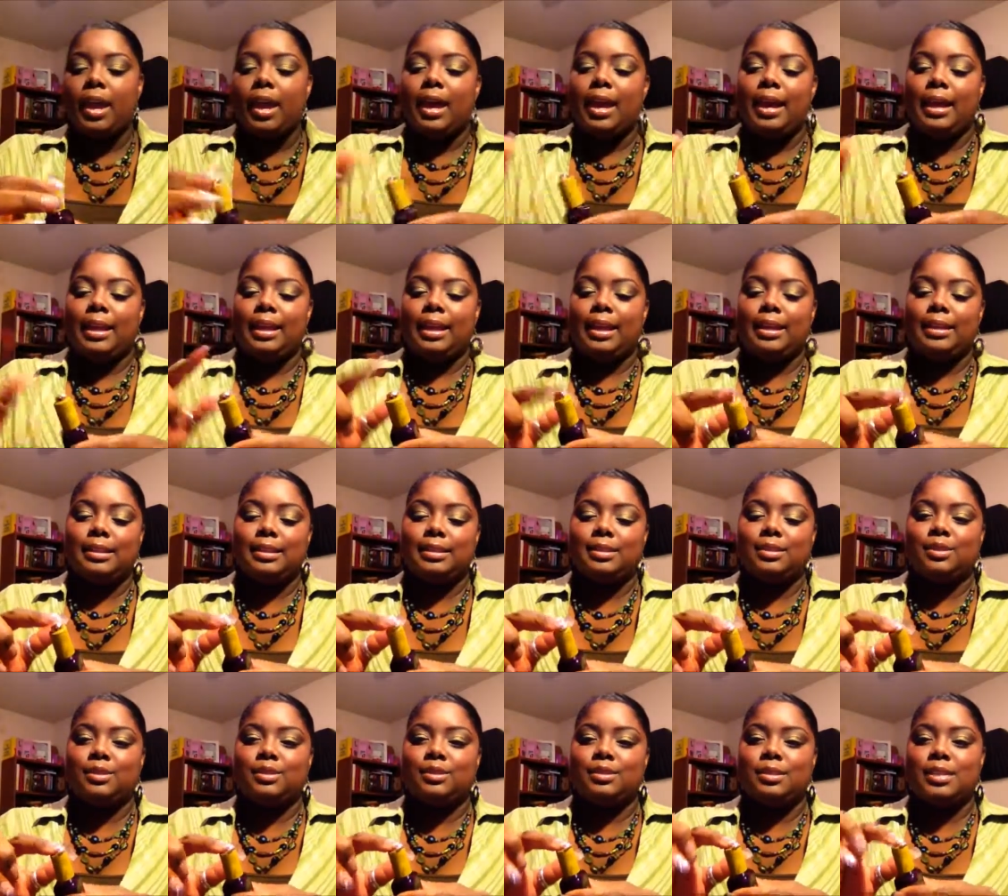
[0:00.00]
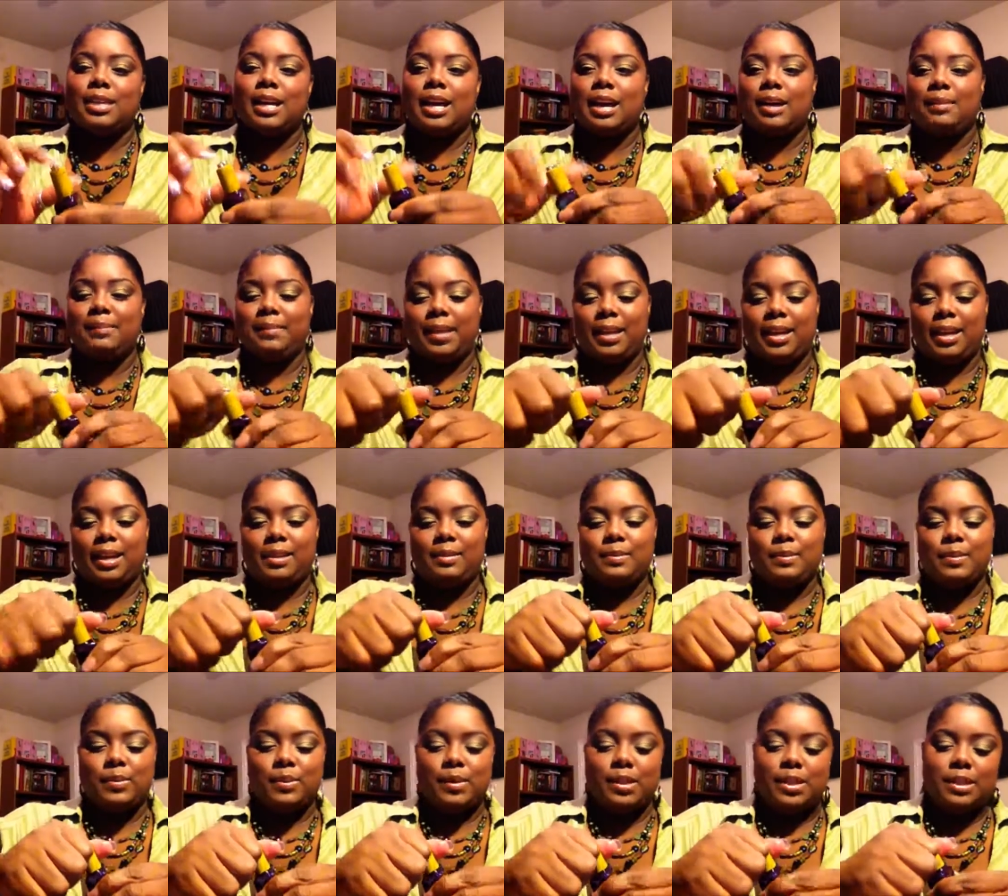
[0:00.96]
I like the little top that
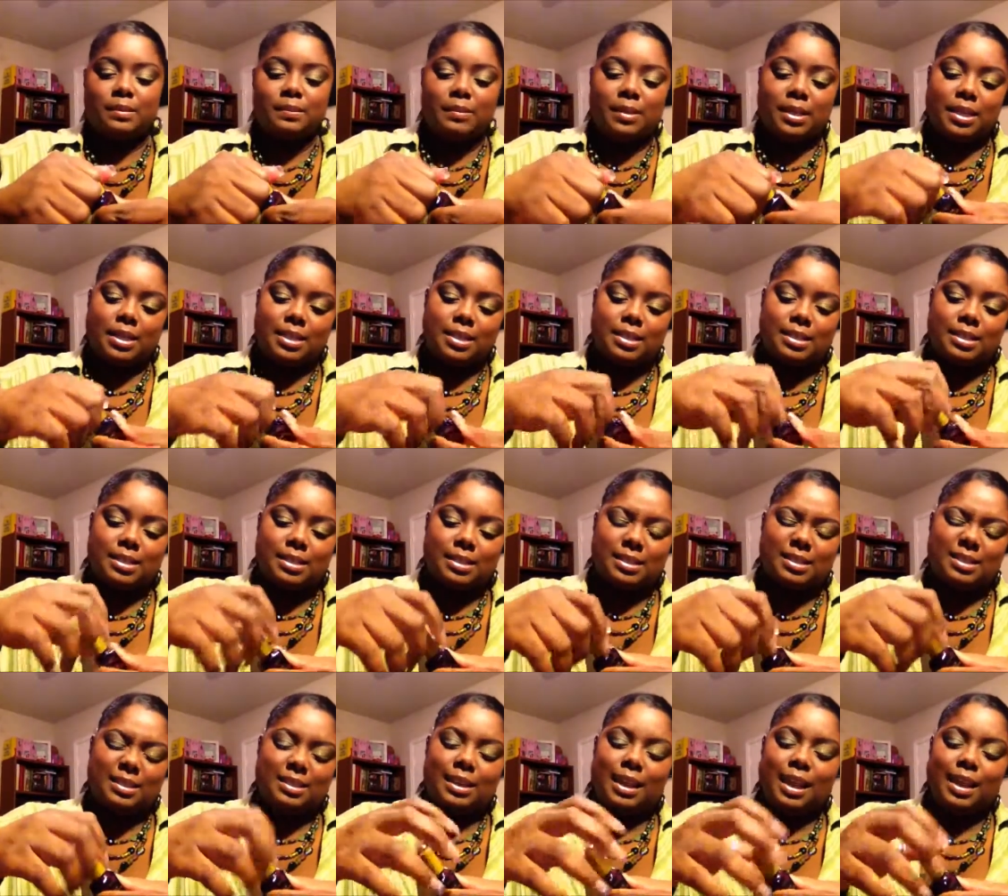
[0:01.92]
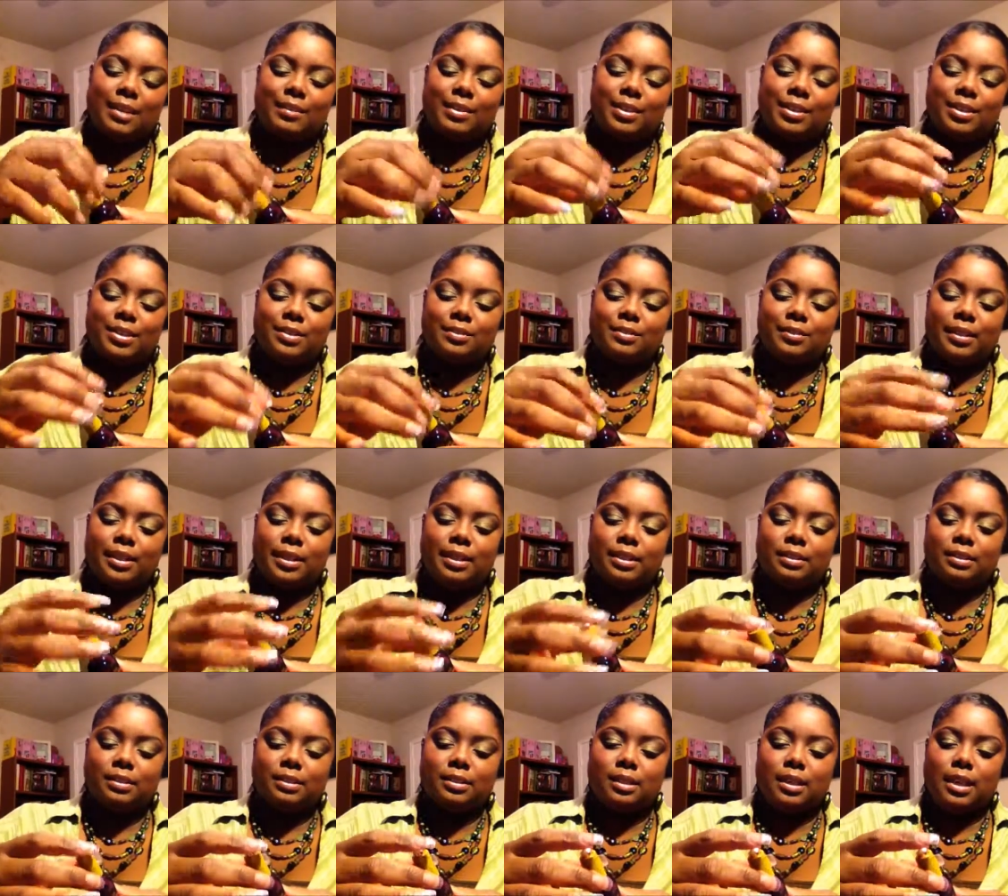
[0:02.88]
comes with because it's kind of a different
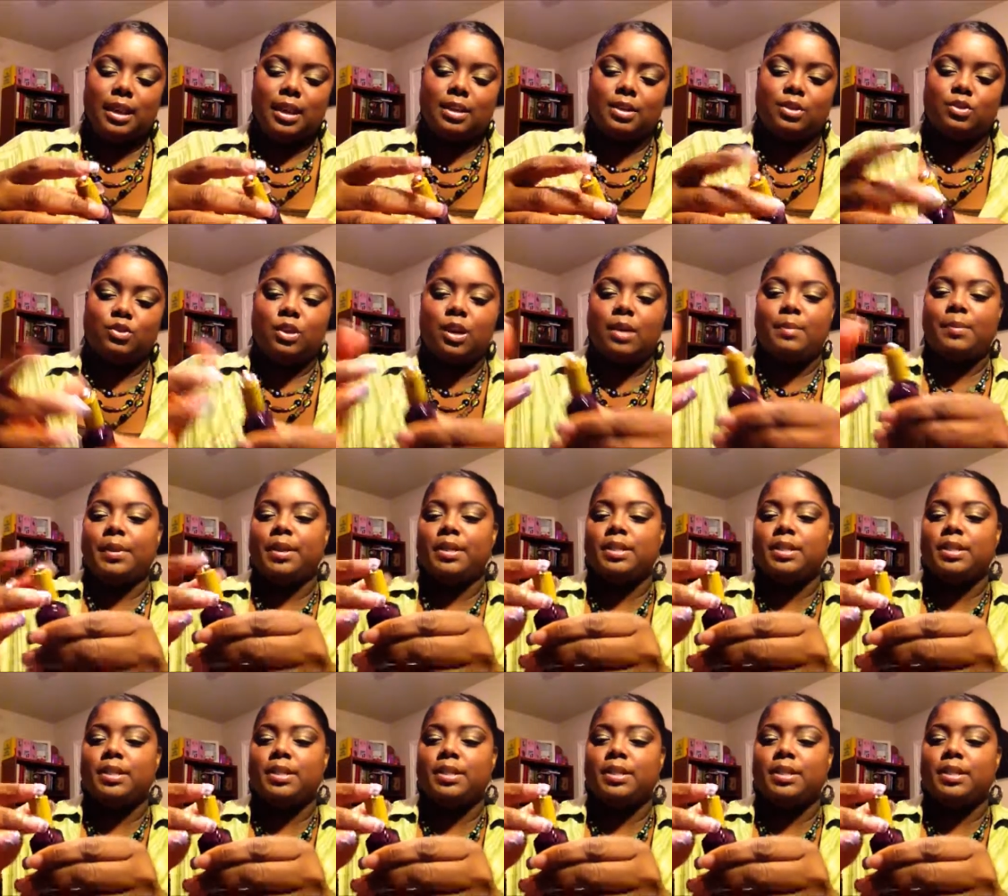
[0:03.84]
kind of dropper.